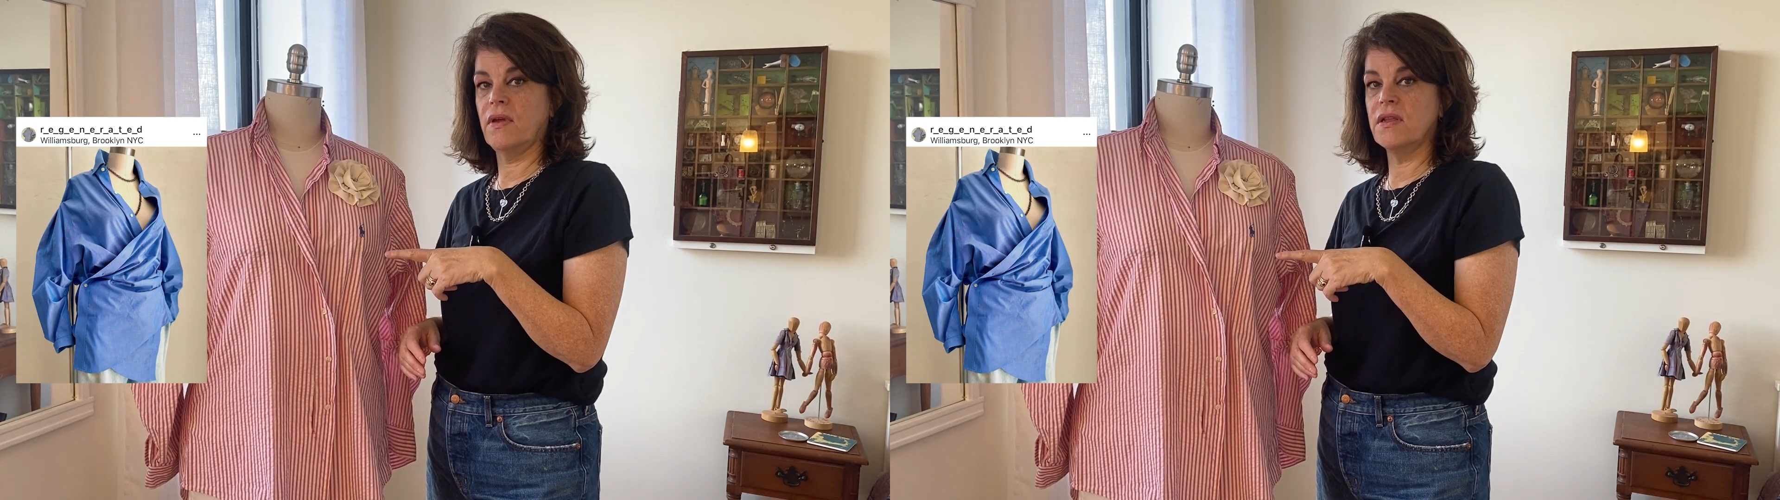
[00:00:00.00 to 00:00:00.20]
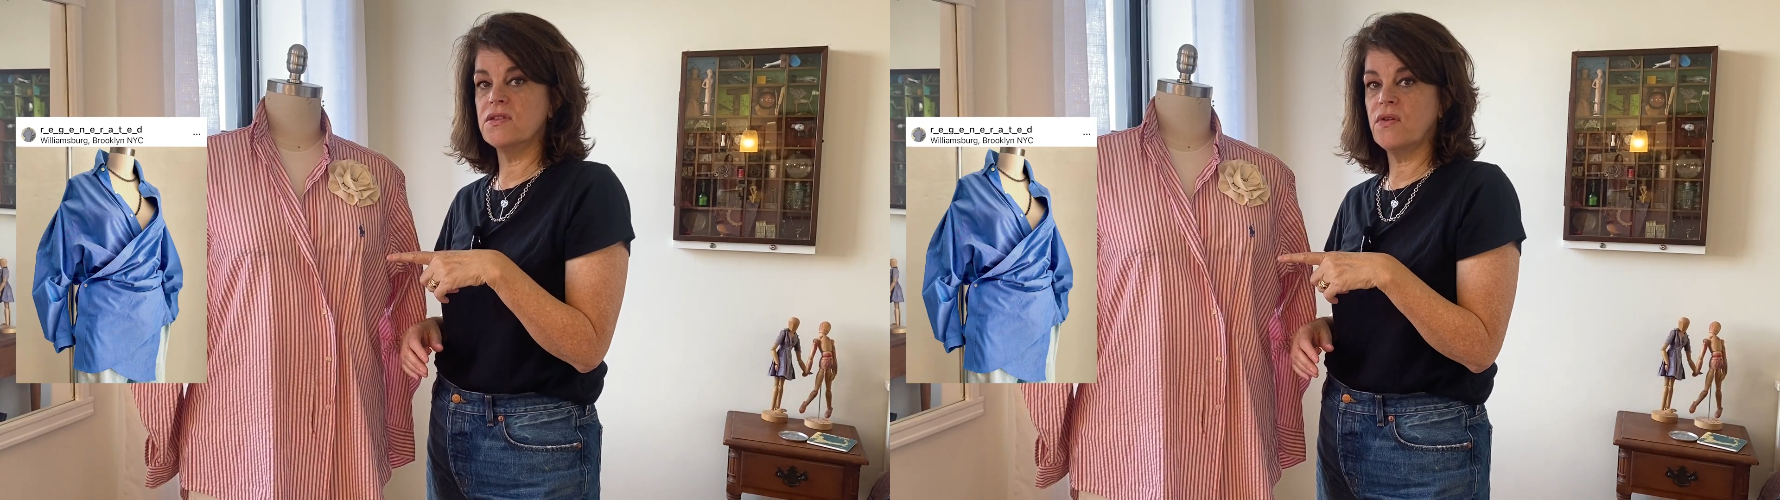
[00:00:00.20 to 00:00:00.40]

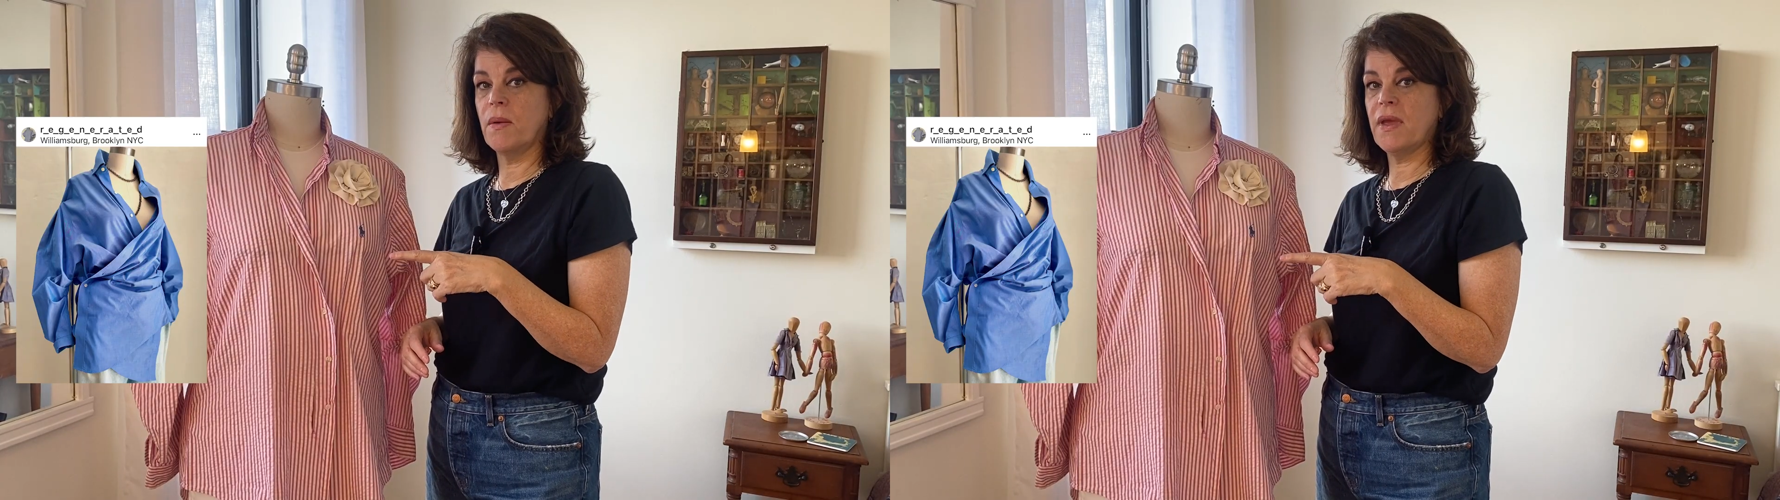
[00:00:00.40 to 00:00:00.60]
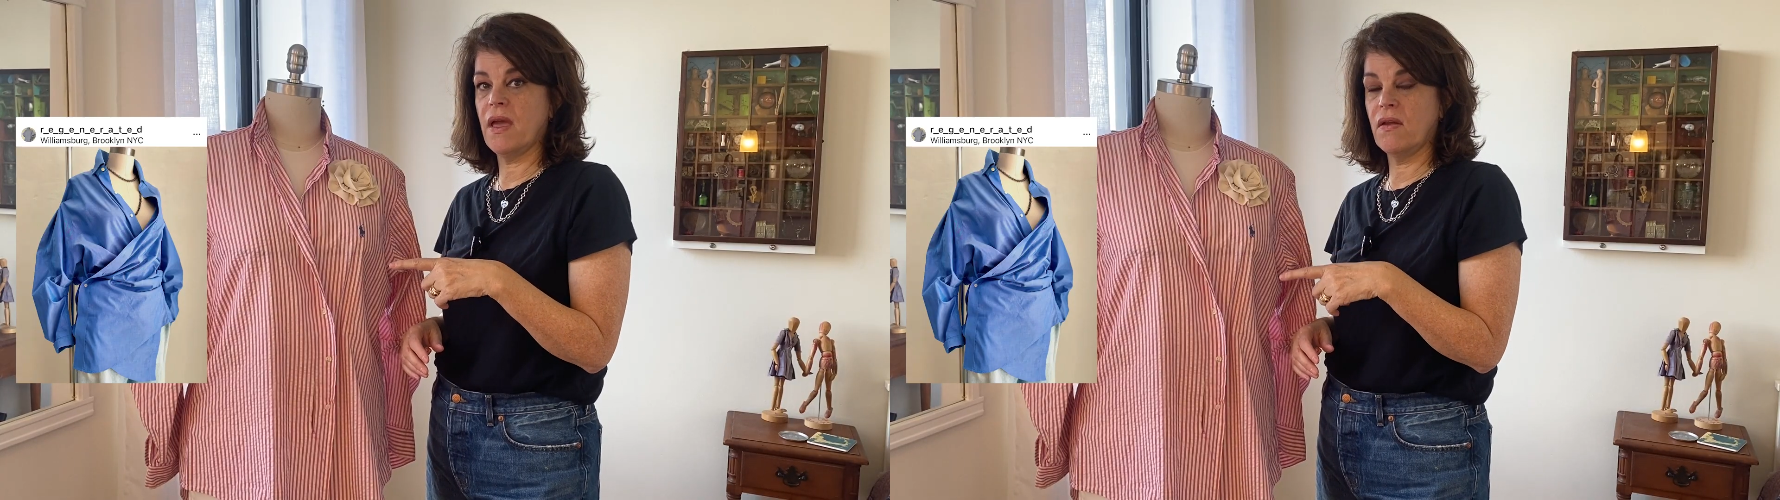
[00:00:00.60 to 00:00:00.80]

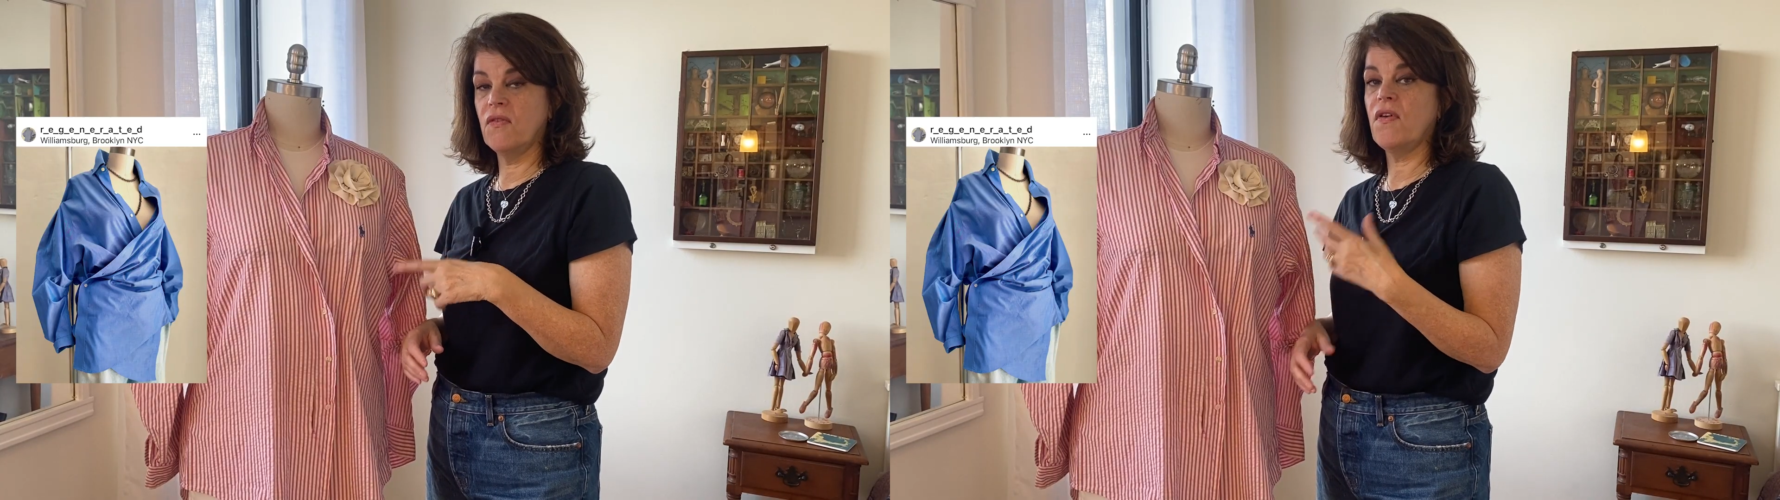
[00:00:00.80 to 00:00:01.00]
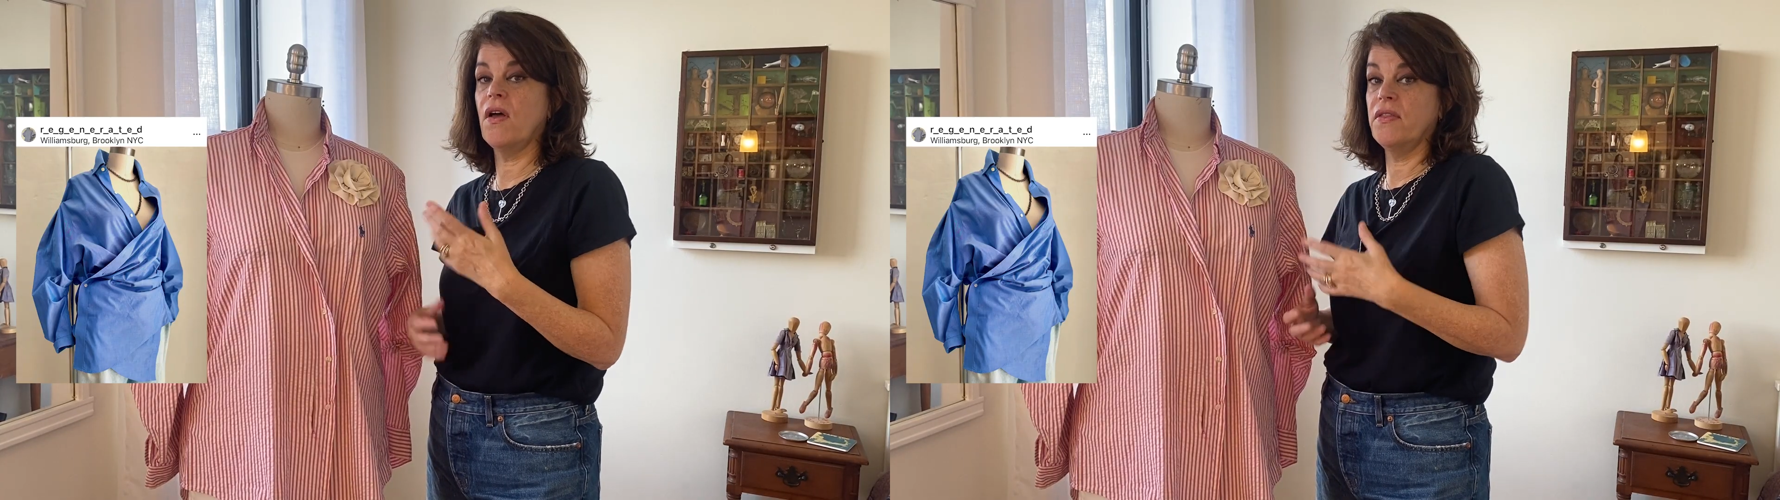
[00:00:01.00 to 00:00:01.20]
Instagram account I
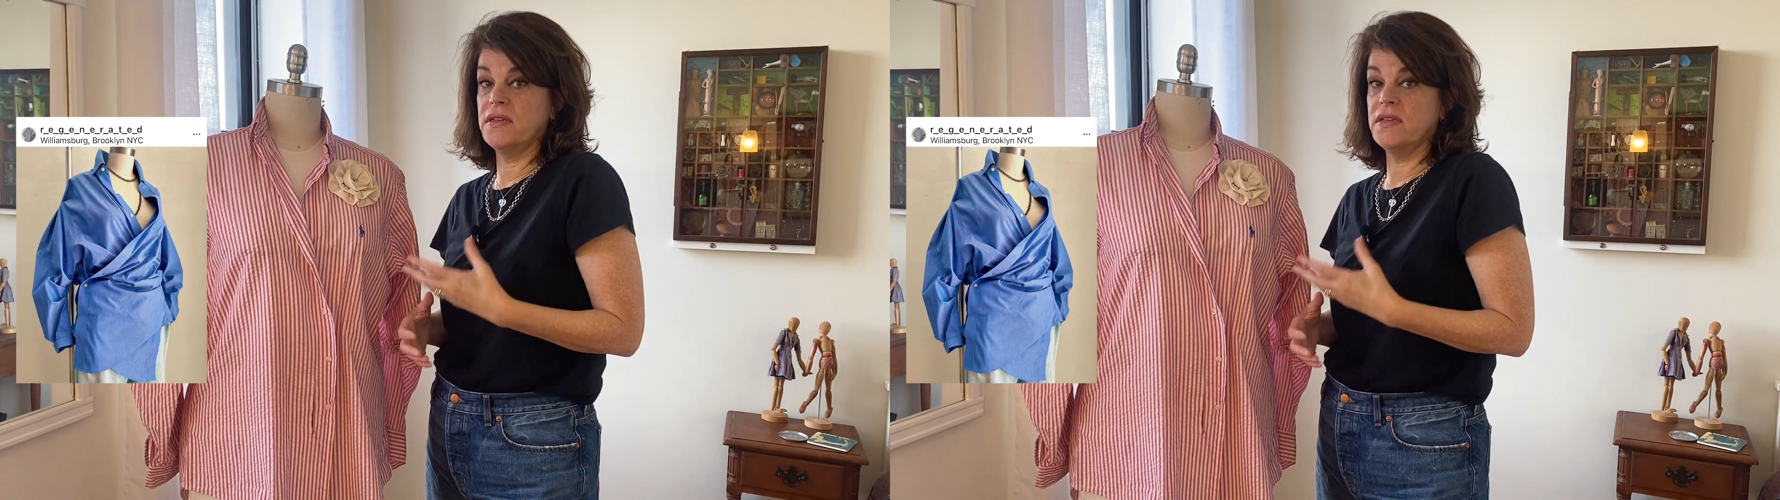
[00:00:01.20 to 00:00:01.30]
follow